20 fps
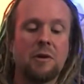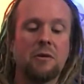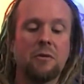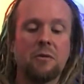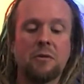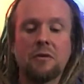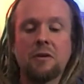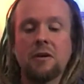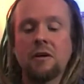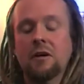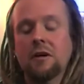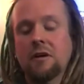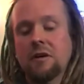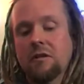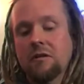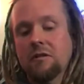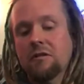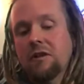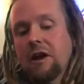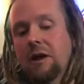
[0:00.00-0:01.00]
We all
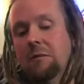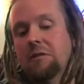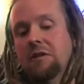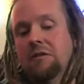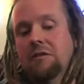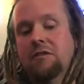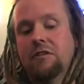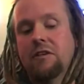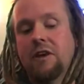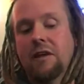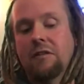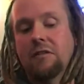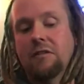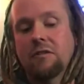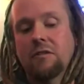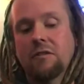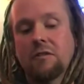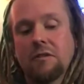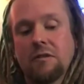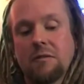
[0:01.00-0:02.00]
slept in
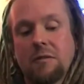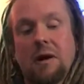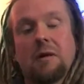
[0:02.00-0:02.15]
tents.